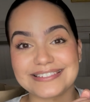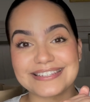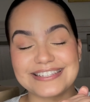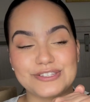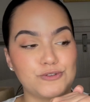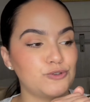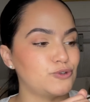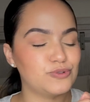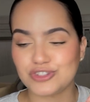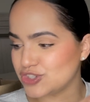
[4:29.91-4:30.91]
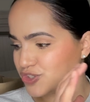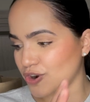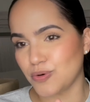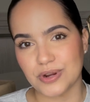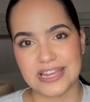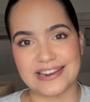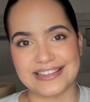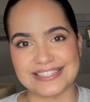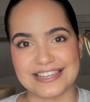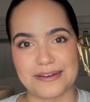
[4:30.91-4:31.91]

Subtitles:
to just start organizing.